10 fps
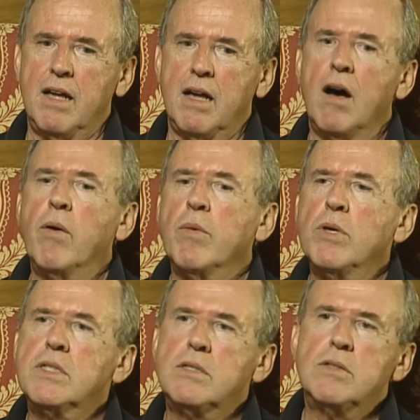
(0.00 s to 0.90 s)
Oh, it
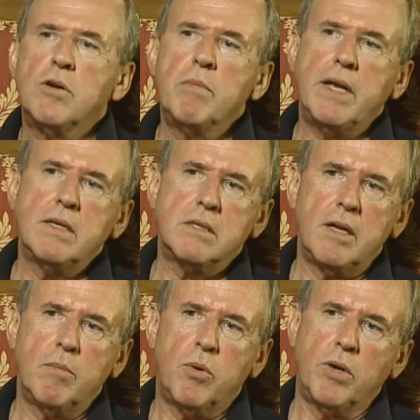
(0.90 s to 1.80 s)
was
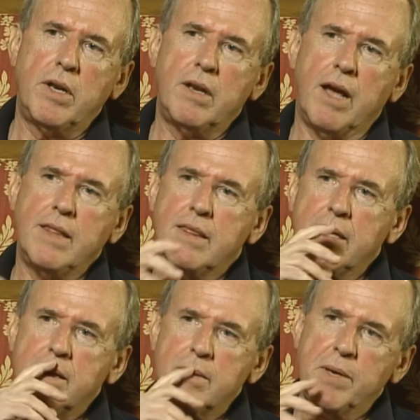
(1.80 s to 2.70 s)
tremendously important, I
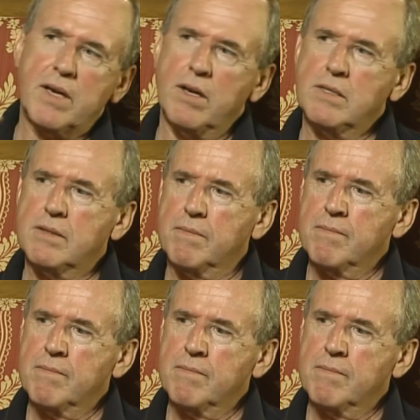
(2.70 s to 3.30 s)
think, because